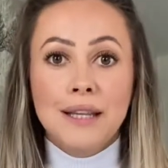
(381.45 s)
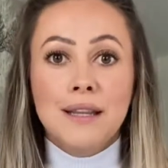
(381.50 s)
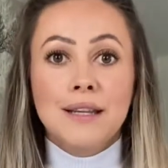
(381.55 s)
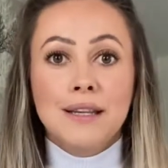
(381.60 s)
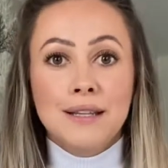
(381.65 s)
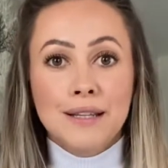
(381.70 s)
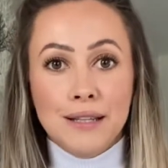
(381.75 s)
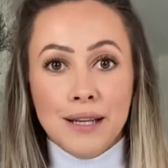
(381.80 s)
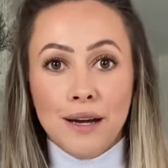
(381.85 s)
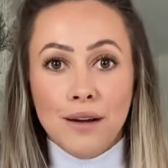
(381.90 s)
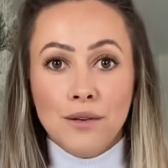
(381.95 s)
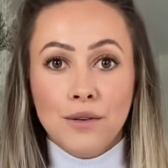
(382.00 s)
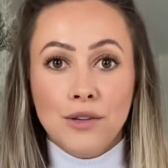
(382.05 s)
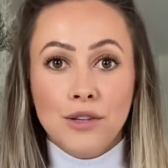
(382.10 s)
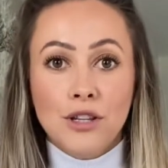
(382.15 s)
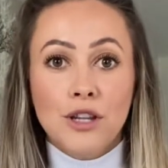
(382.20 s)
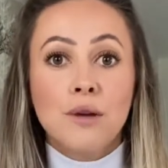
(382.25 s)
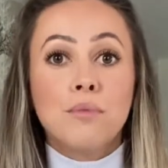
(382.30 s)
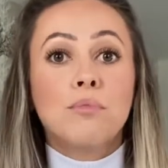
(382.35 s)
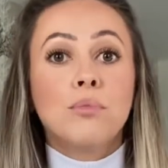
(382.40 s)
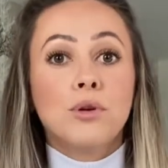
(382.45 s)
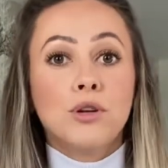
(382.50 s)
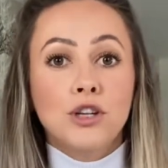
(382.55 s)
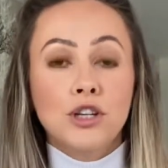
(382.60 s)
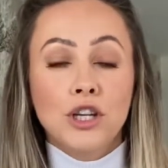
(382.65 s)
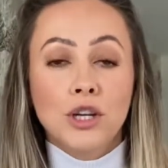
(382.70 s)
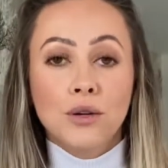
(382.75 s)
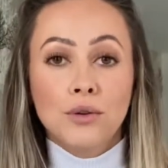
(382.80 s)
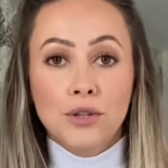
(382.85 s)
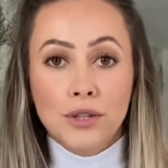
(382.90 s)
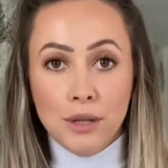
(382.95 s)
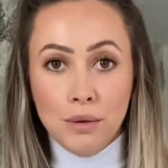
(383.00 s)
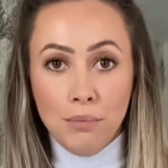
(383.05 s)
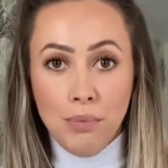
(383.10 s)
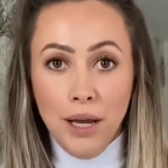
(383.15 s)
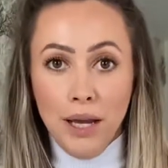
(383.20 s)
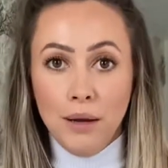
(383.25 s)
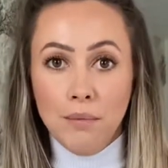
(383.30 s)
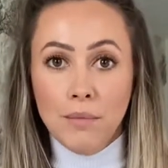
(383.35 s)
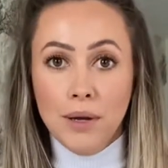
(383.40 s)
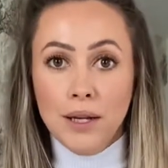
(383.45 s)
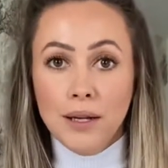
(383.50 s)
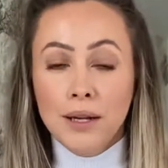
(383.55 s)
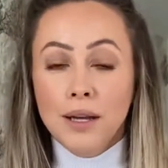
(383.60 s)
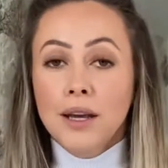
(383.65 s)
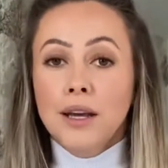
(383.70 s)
the cells that produce pigment.